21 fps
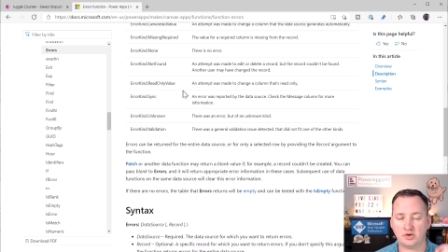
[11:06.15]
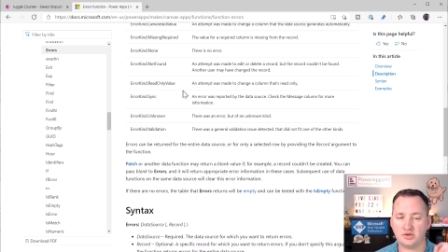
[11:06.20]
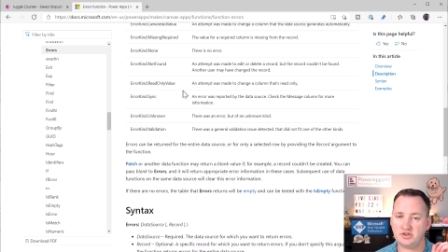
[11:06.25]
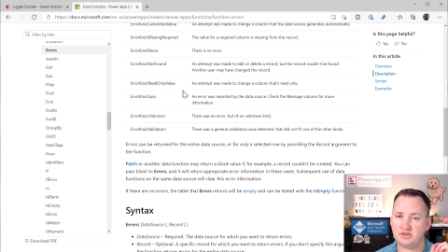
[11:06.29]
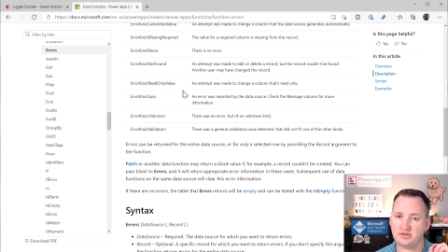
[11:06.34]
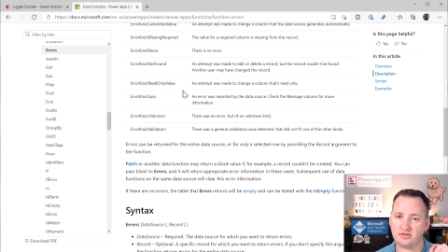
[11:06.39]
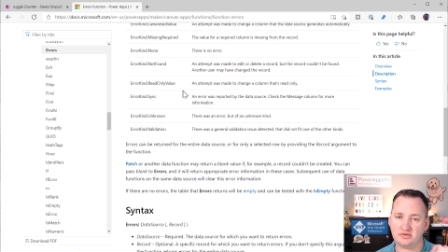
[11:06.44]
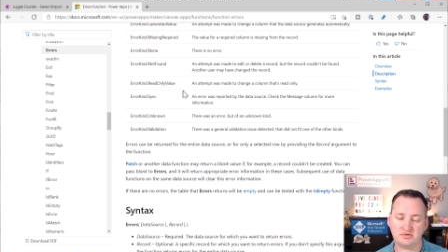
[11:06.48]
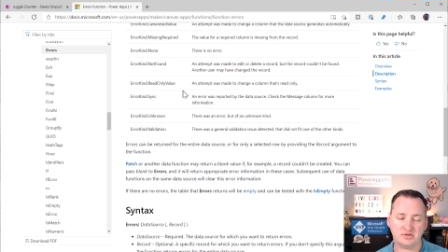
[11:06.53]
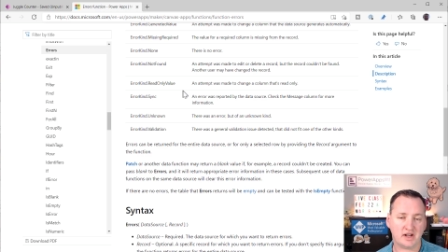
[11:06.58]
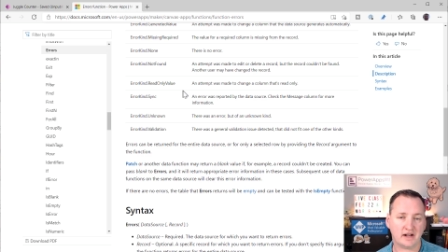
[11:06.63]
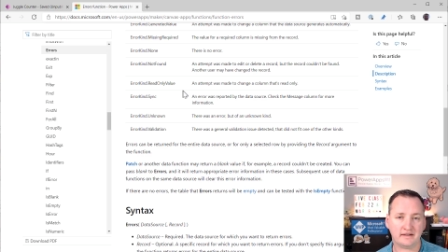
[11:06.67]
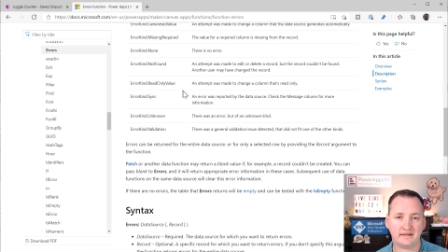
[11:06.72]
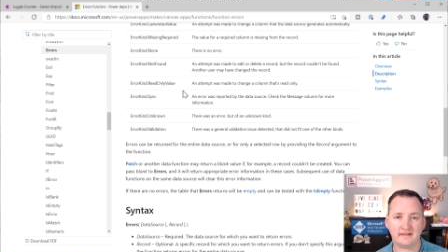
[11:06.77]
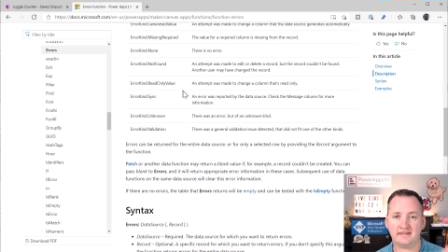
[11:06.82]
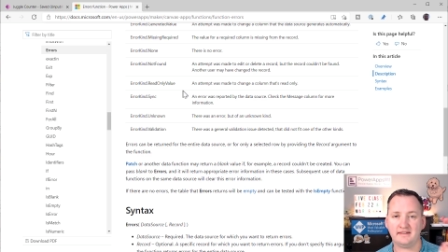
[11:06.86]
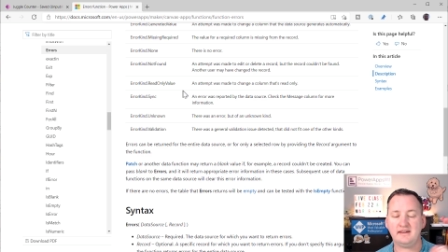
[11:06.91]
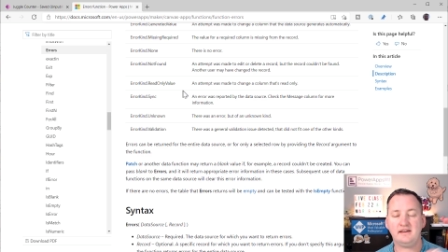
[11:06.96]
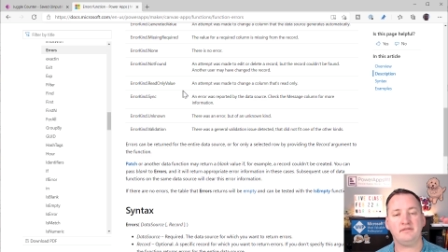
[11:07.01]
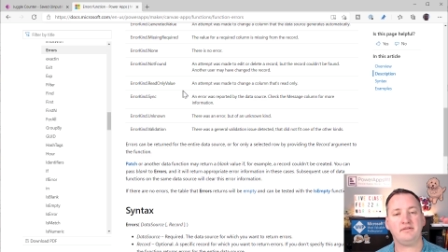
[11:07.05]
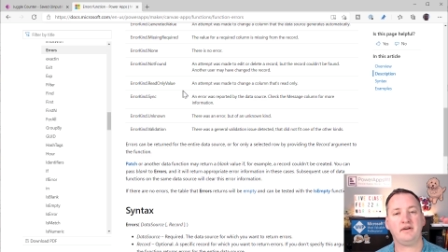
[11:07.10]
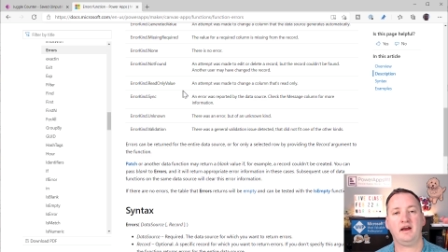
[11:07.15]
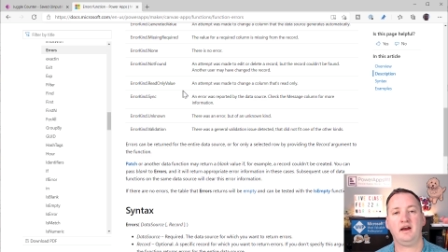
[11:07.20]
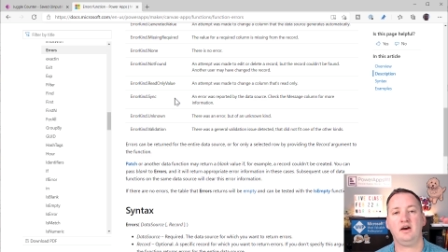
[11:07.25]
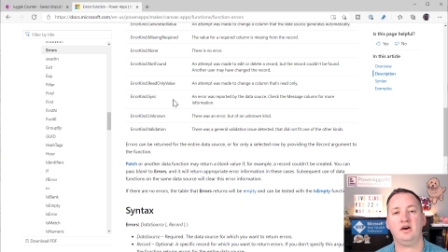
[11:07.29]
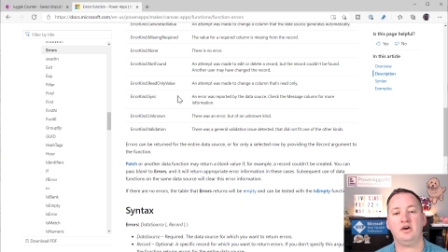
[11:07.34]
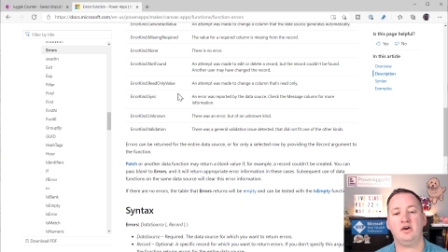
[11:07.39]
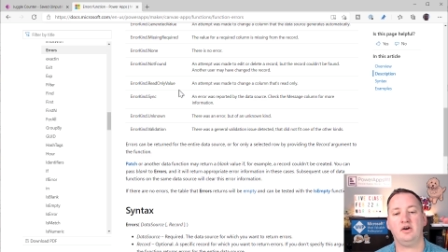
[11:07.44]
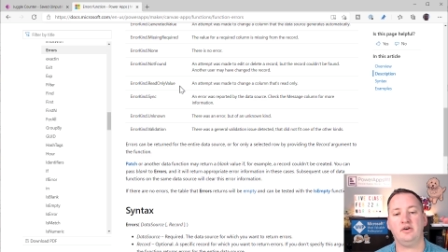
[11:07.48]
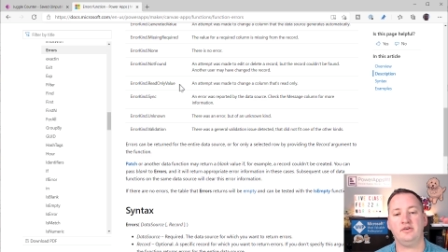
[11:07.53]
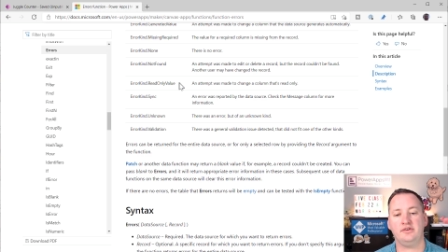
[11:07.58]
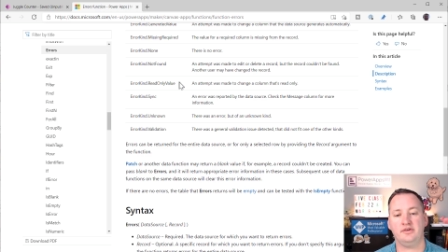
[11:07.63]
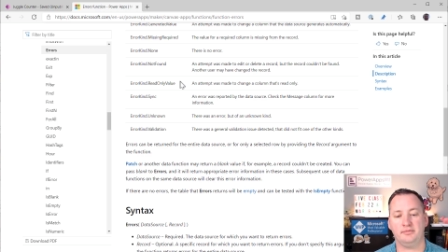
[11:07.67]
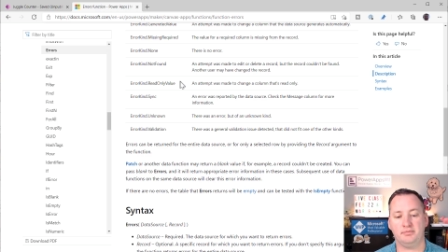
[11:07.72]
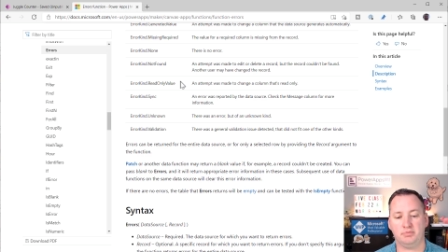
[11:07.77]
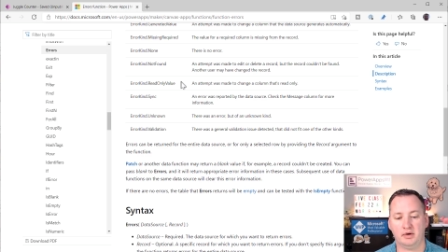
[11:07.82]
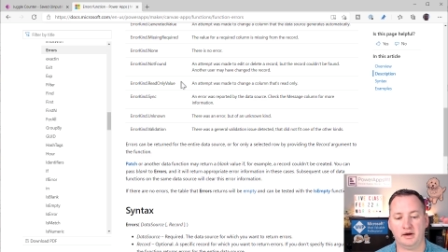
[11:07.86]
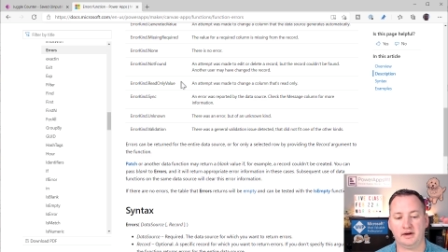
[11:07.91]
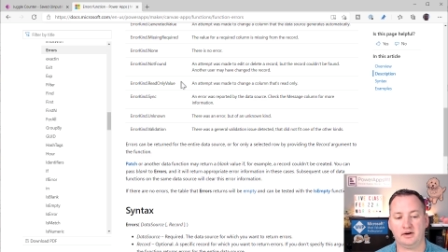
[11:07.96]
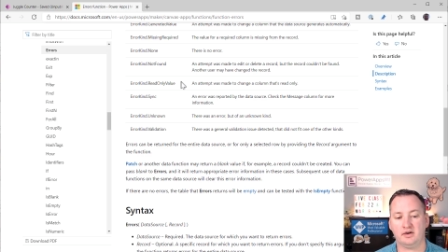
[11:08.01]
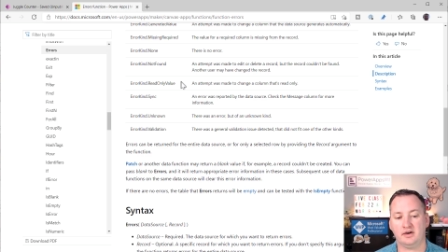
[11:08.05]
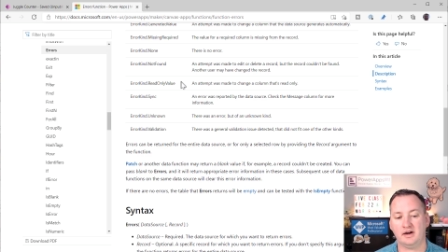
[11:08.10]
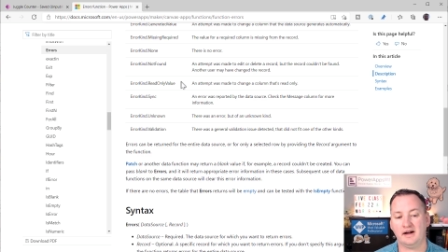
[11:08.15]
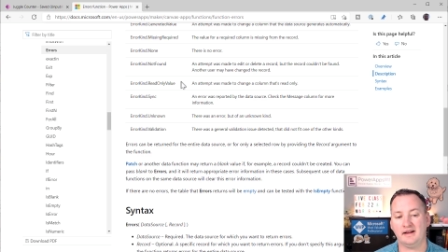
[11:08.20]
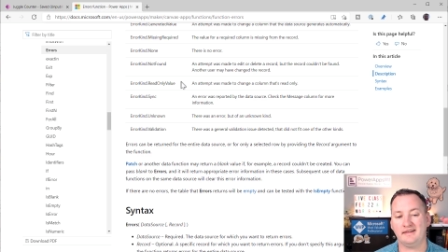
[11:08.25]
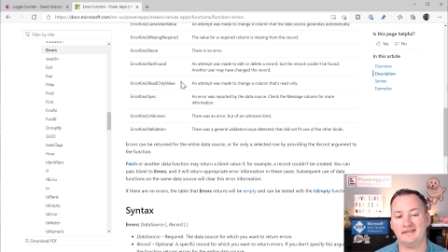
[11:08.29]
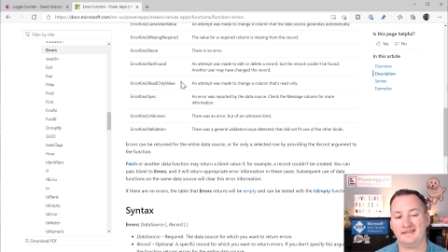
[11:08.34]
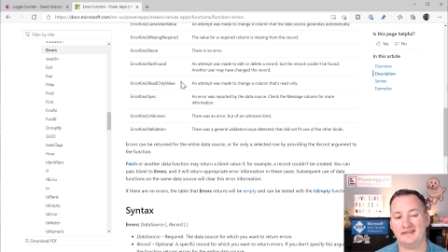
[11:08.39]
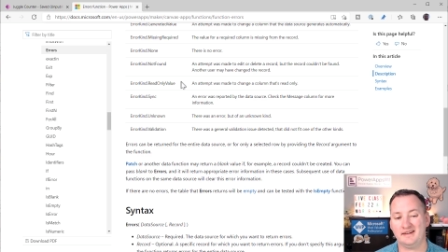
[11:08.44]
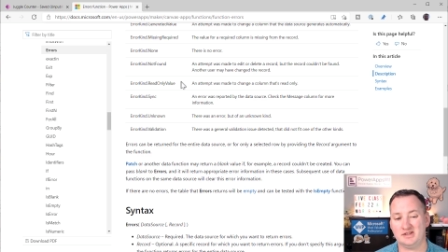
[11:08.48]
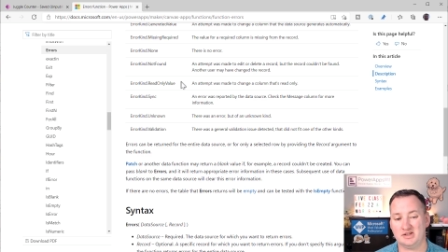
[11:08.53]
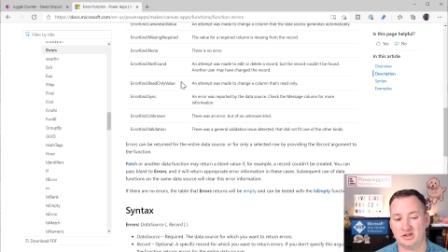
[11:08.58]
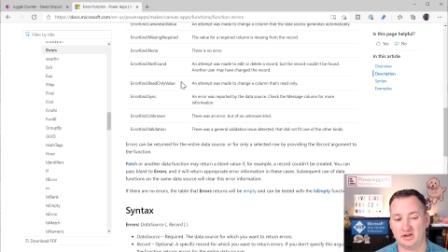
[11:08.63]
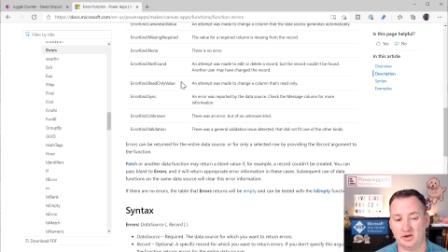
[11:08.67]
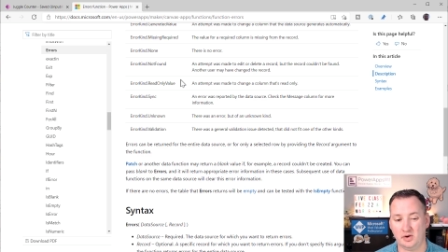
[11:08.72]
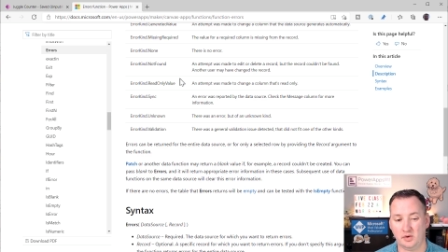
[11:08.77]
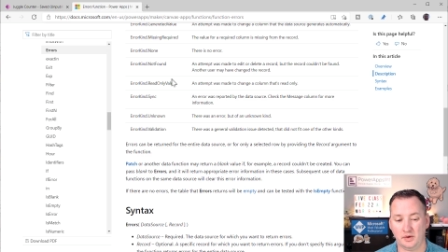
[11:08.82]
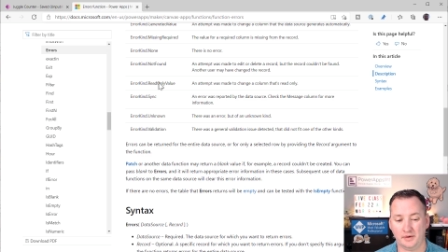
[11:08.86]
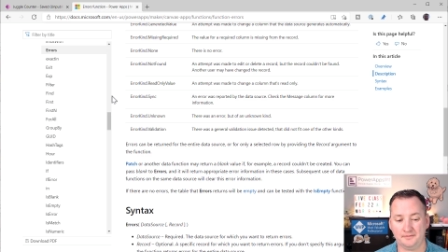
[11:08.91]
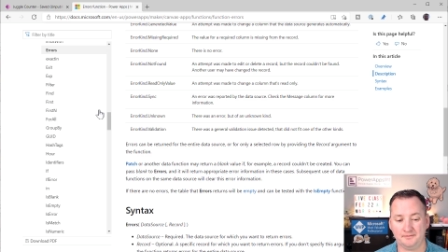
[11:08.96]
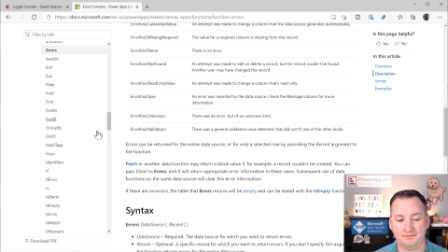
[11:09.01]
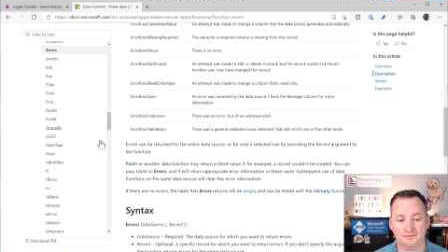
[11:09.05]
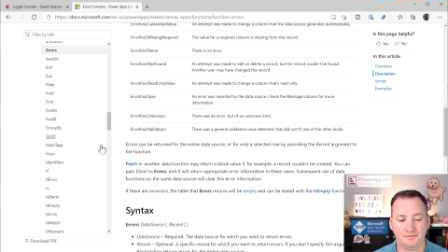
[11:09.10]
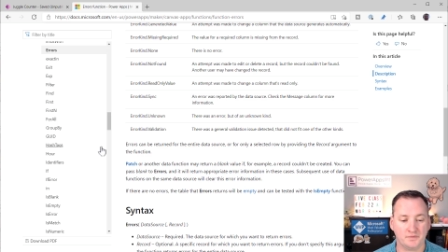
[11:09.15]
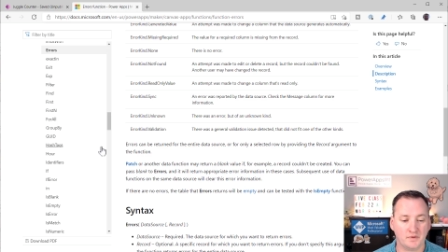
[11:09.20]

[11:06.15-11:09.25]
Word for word: just check to see if errors is blank or not, get you going.